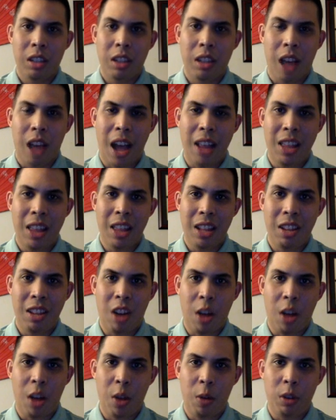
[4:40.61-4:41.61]
I think the
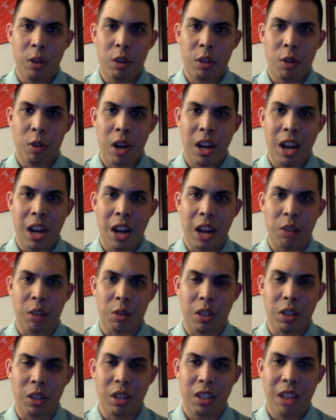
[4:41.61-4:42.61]
author was creating an
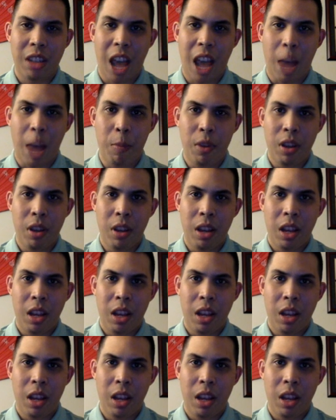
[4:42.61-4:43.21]
extra step